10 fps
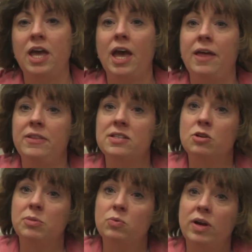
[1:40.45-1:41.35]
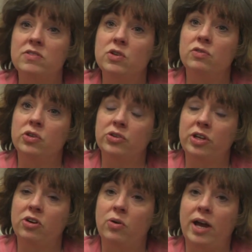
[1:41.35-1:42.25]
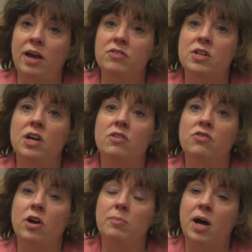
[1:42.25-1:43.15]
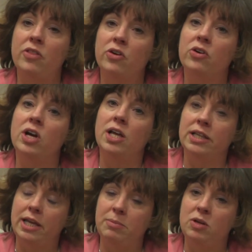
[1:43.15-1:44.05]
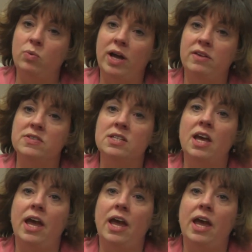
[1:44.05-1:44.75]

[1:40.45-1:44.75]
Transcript: And these are midwives who've learned their craft from other lay midwives